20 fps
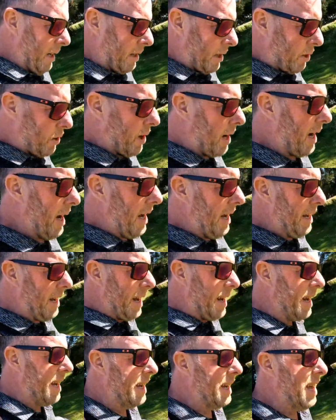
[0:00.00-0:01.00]
to try and
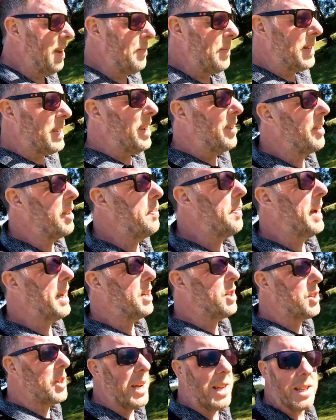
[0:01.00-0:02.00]
give myself the
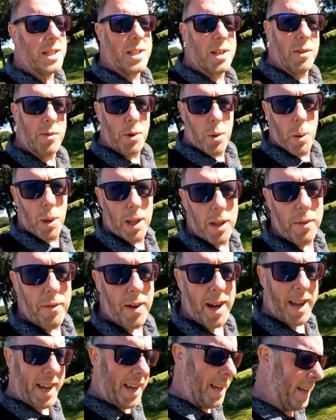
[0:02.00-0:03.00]
best chance of
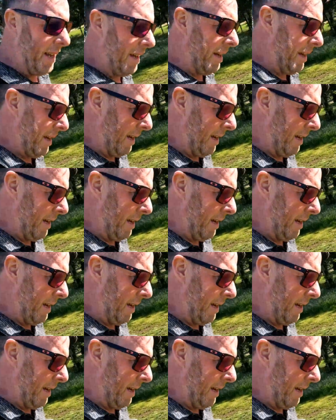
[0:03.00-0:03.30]
qualifying,